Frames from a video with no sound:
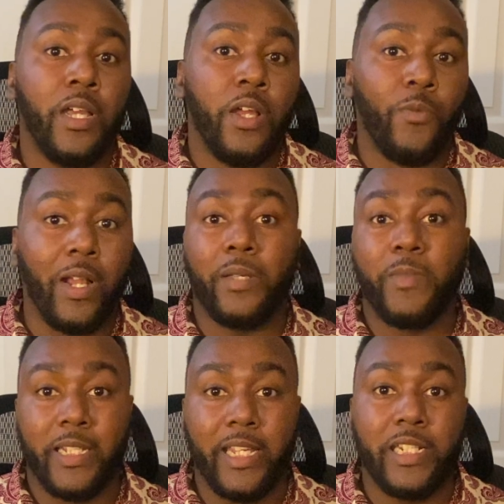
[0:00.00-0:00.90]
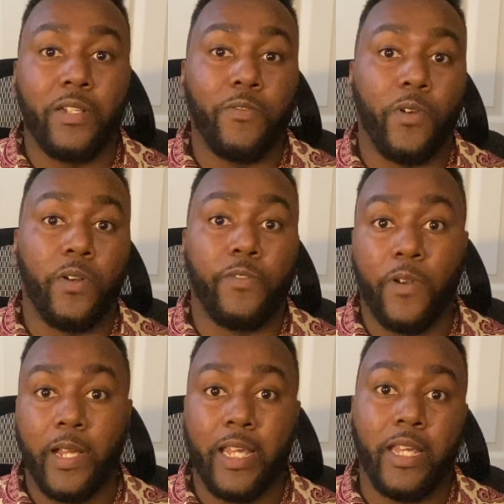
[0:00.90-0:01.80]
recommendation for
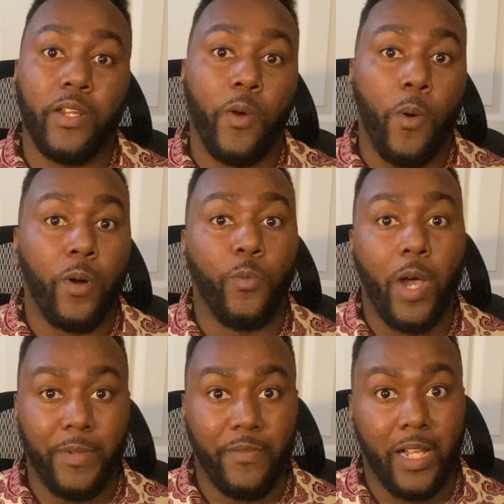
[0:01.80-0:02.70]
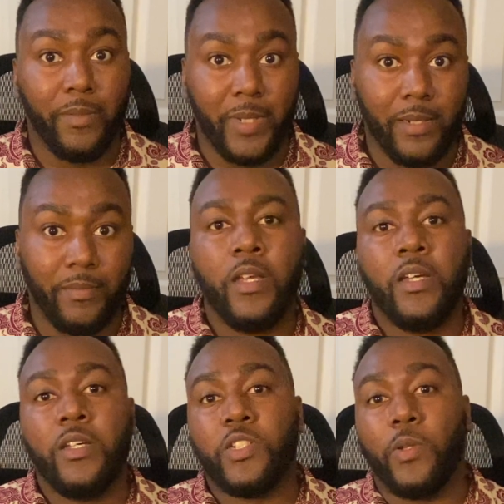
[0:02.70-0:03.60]
front end or web development.
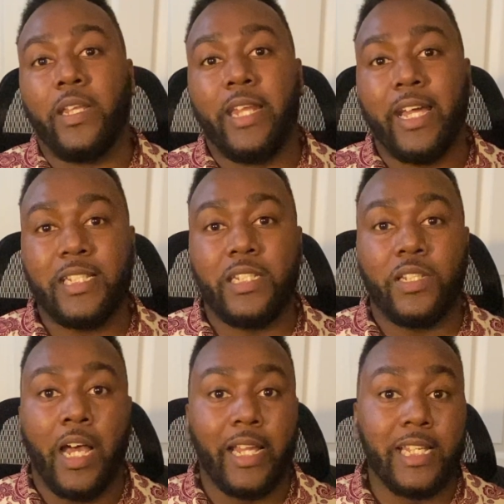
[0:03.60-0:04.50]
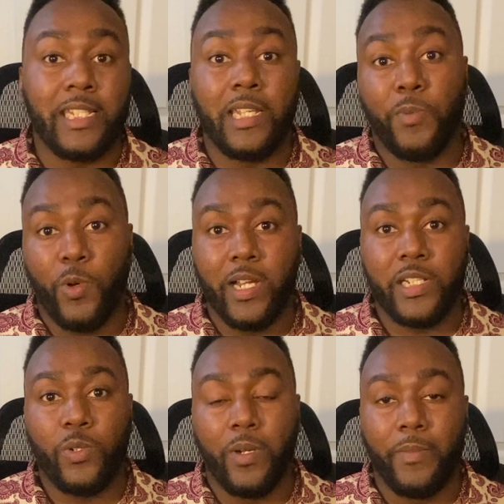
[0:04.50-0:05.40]
So the next, I guess, sub
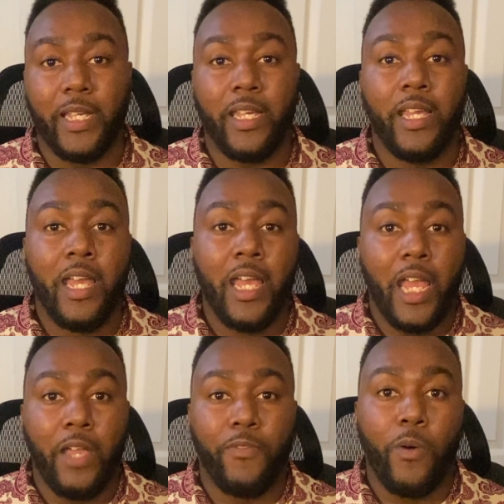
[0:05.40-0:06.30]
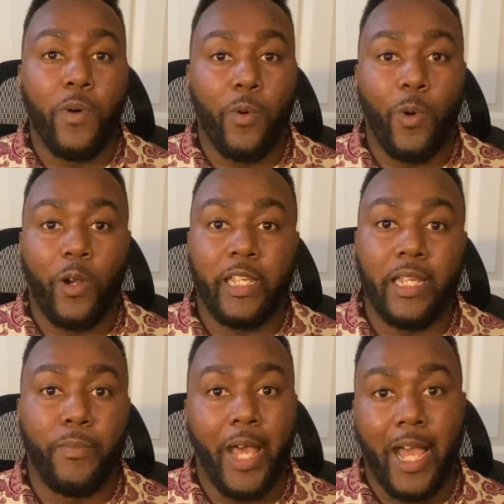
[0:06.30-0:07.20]
question would be if I want to work
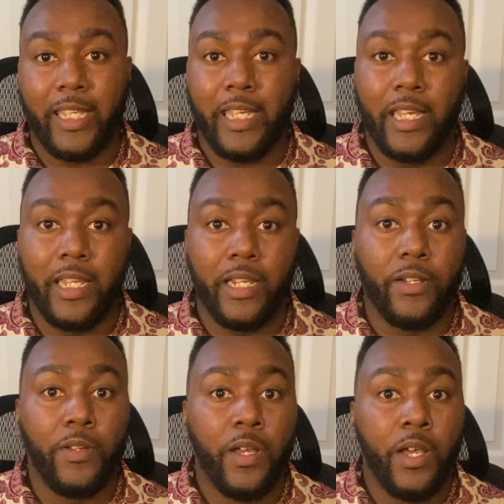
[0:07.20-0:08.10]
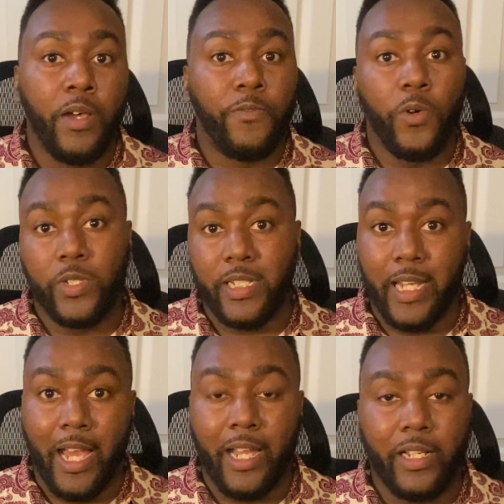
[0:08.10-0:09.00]
in back end, full
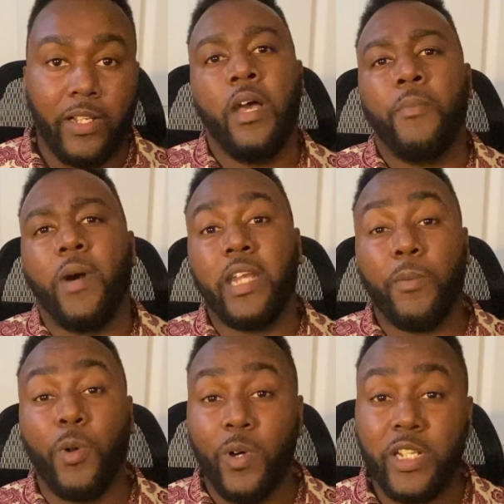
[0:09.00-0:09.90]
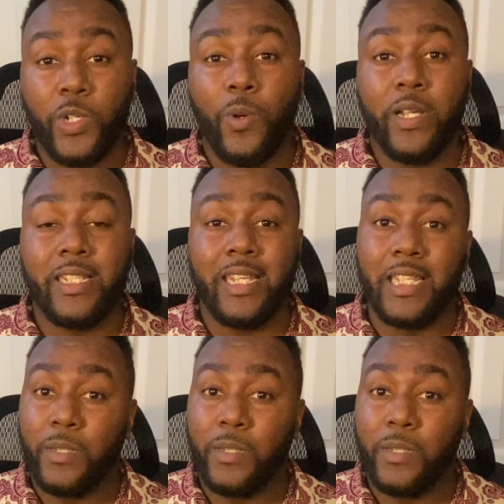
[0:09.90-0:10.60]
stack. My number one choice is